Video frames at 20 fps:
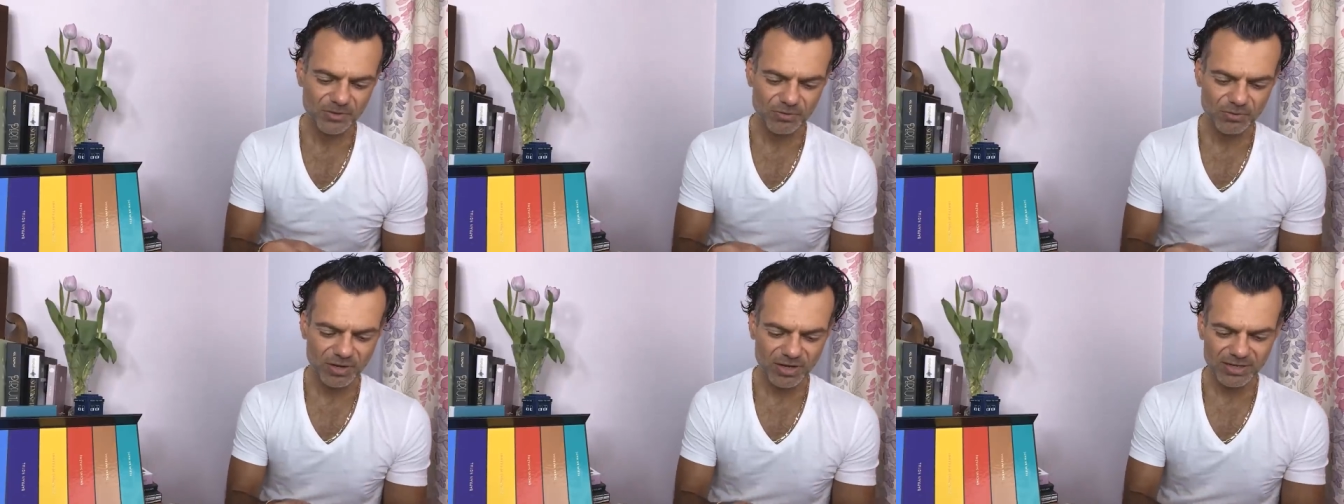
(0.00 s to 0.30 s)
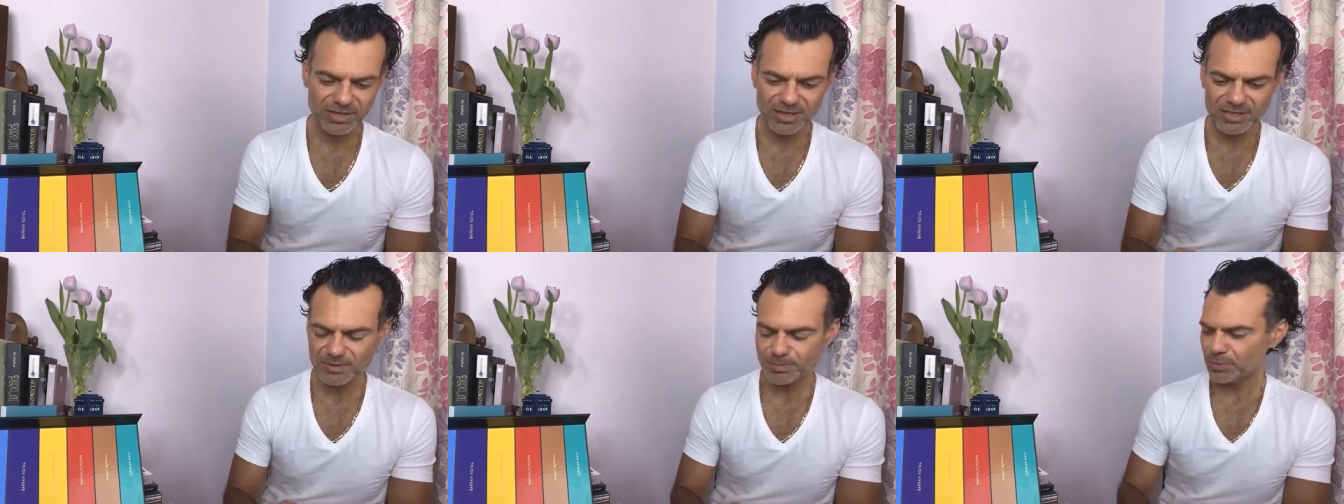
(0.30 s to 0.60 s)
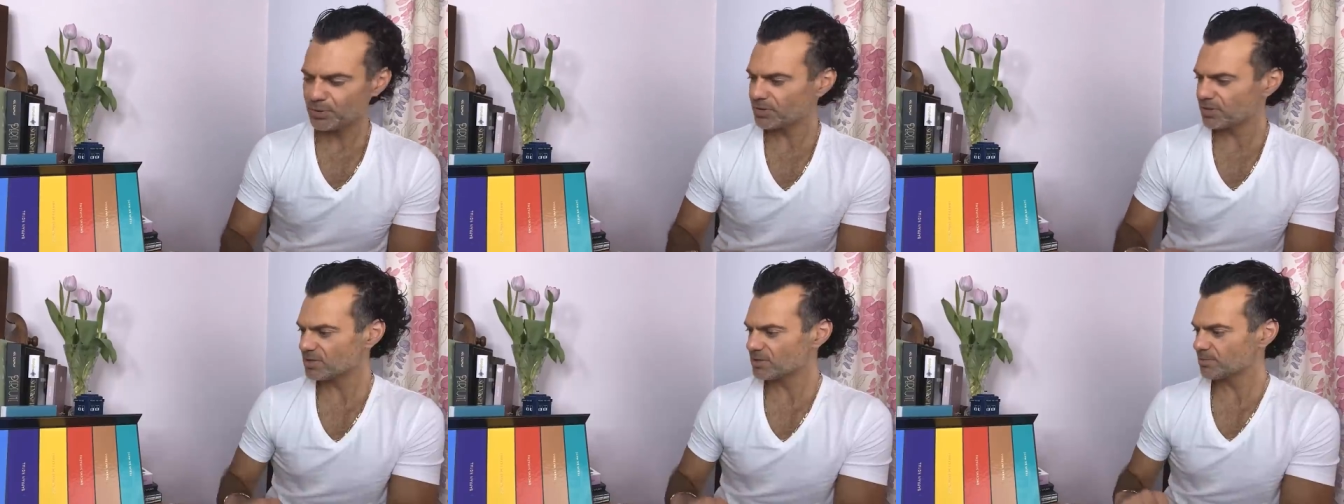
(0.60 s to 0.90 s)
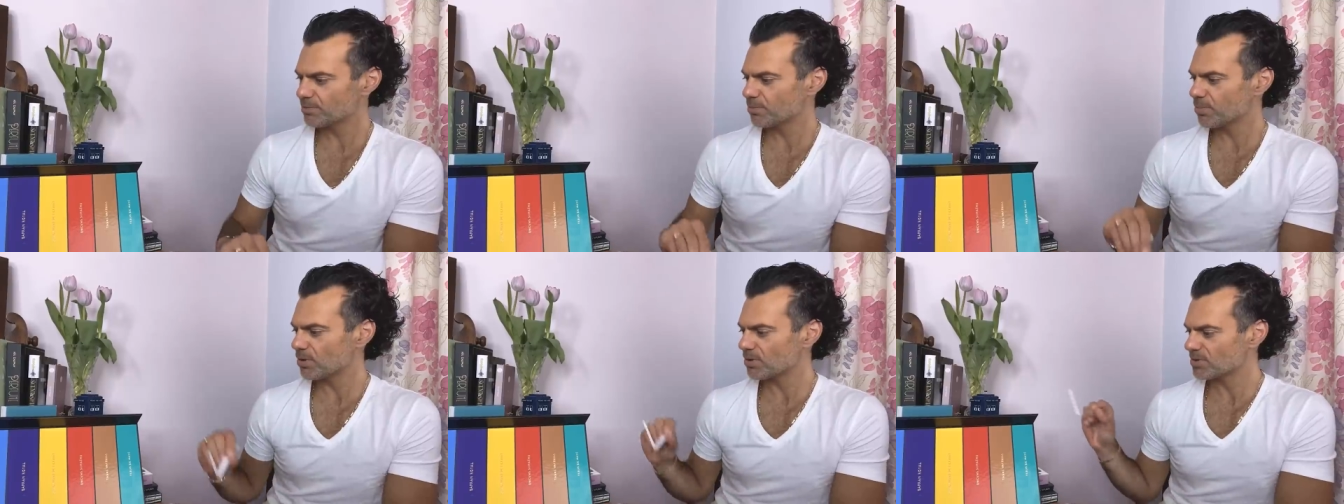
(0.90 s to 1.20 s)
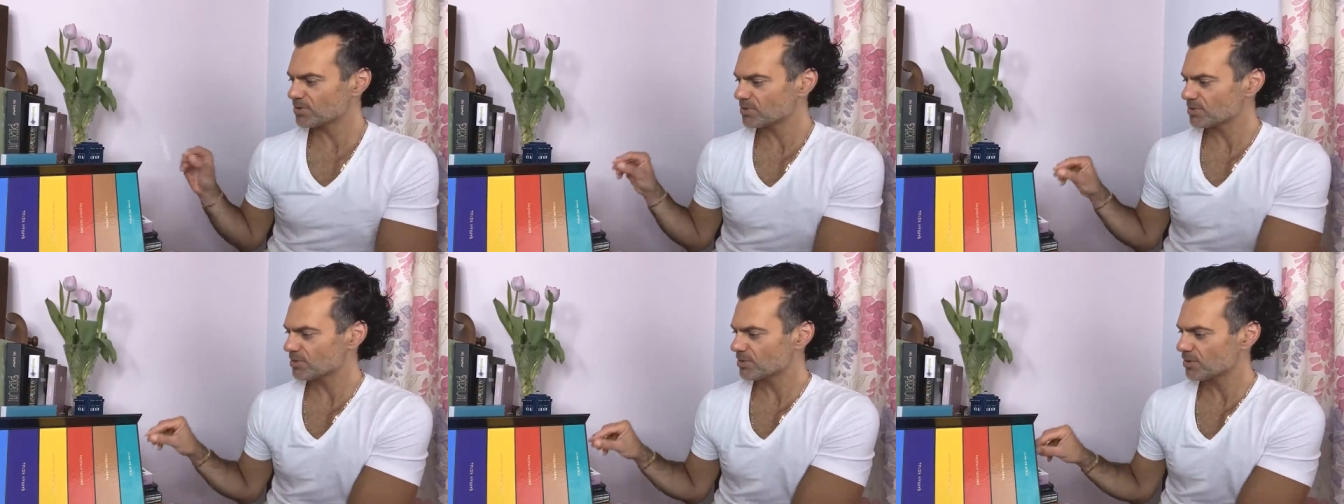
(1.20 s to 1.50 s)
Right, let's put this
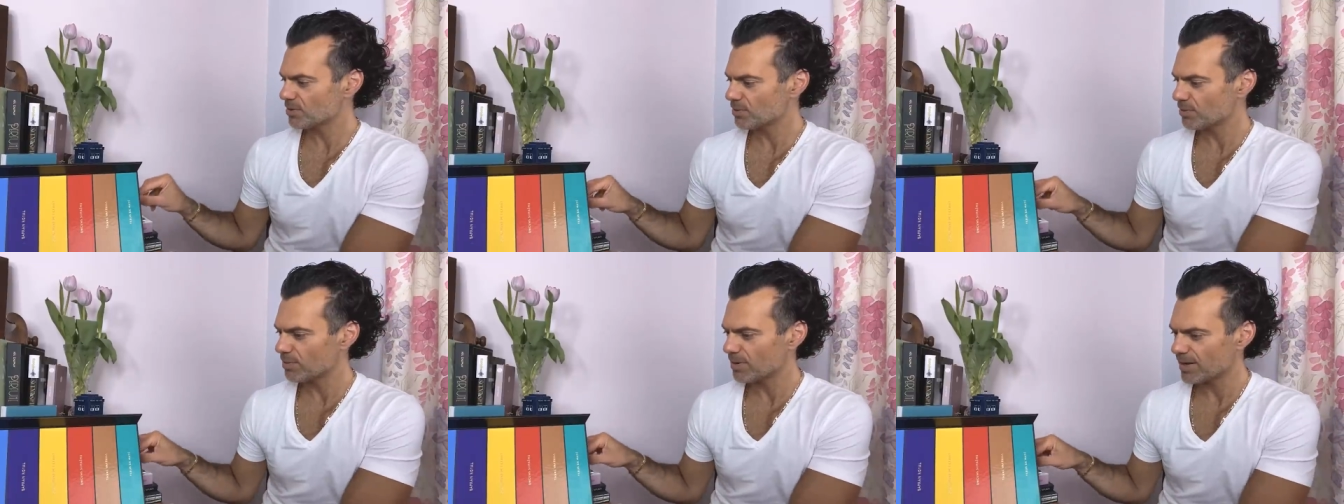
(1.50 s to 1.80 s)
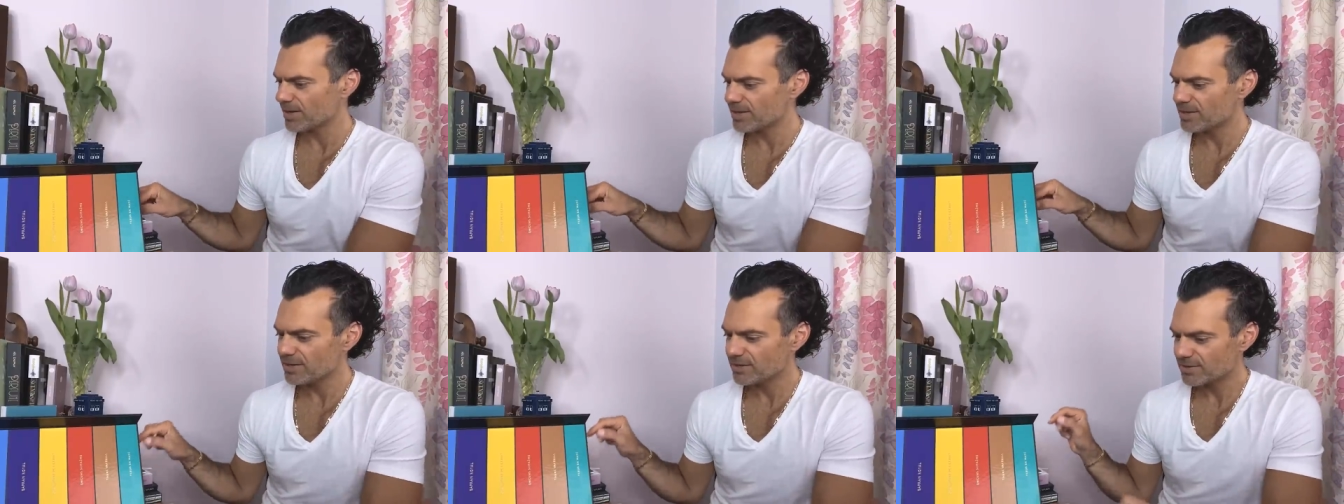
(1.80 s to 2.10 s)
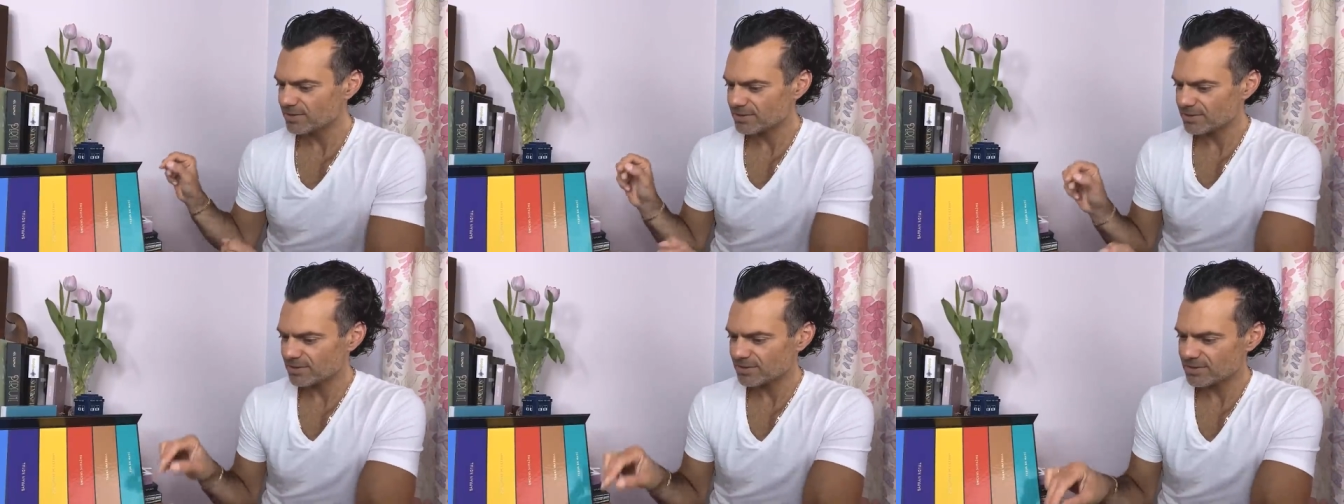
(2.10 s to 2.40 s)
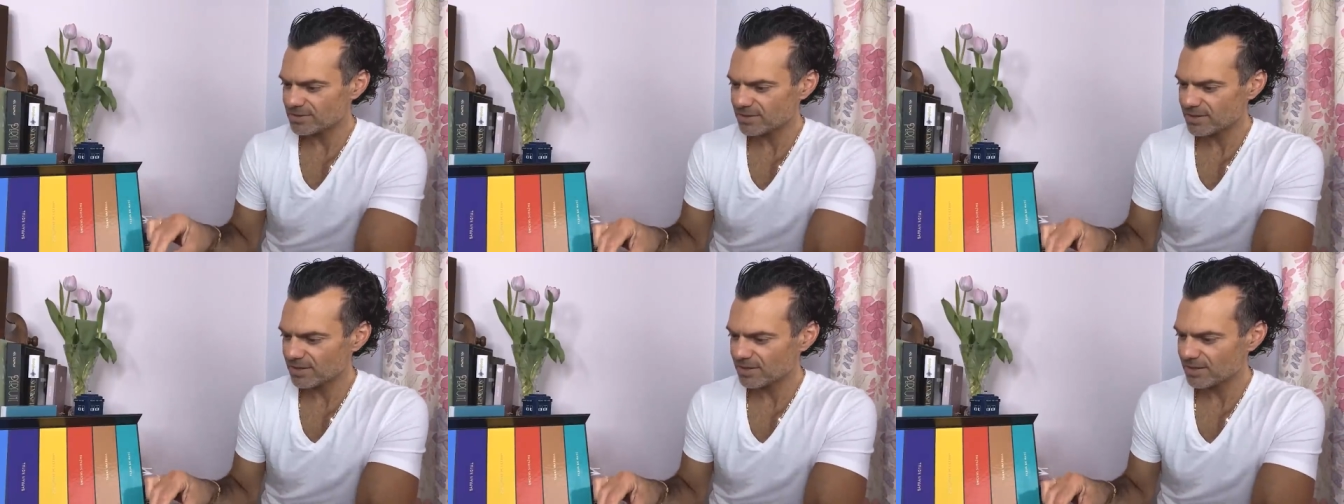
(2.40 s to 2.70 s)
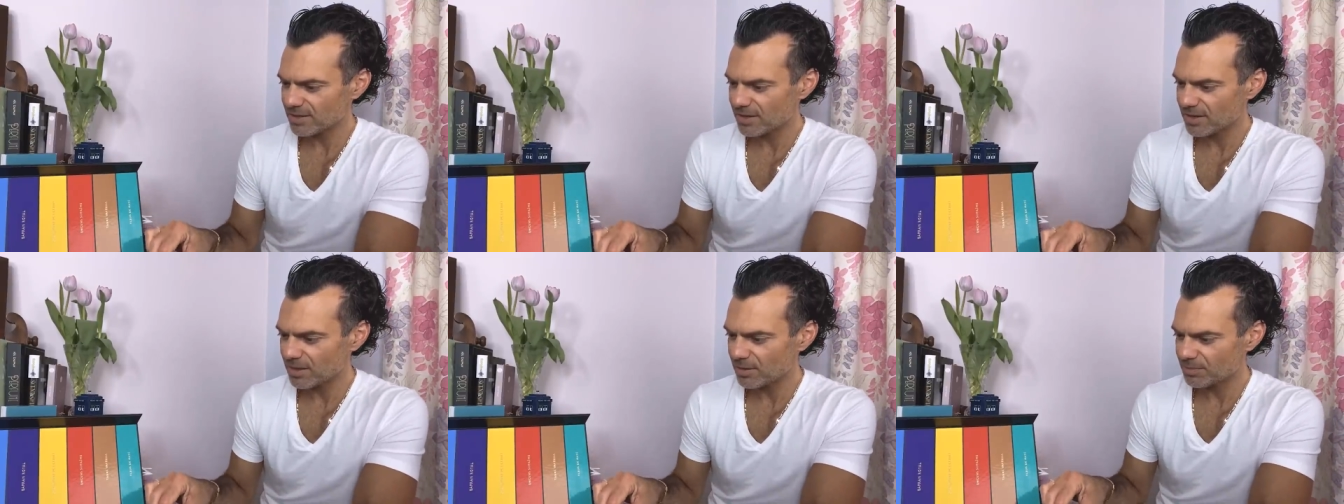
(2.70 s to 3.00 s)
box away because it is
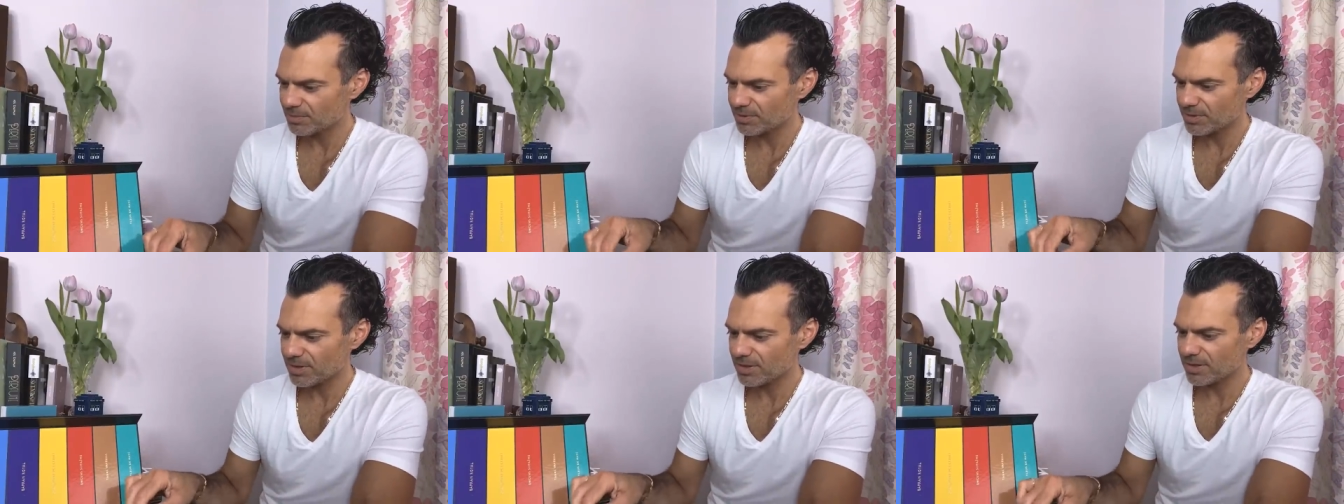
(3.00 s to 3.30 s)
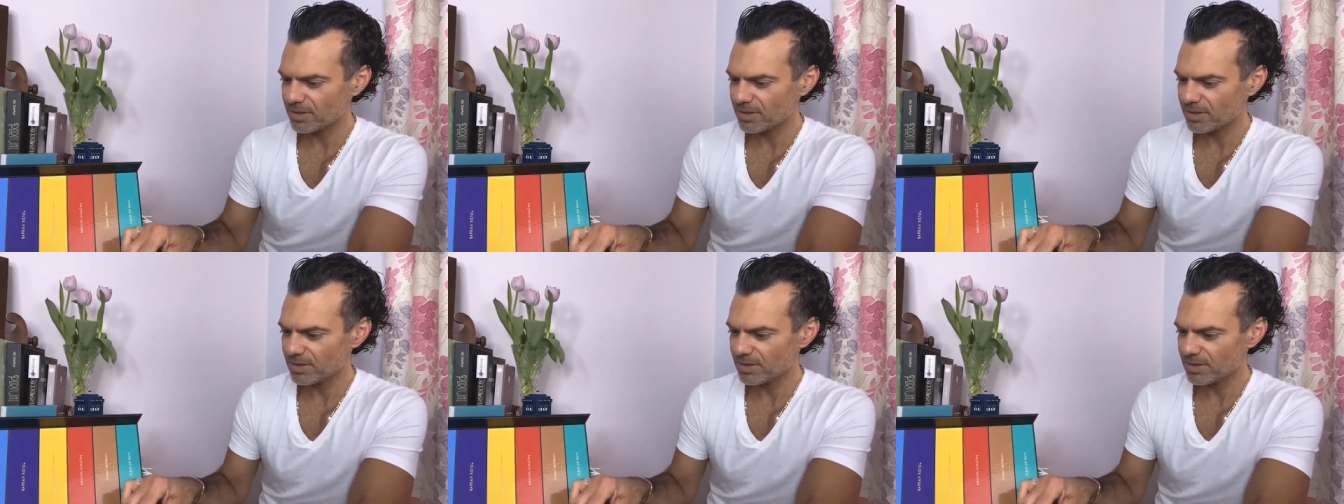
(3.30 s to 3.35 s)
taking up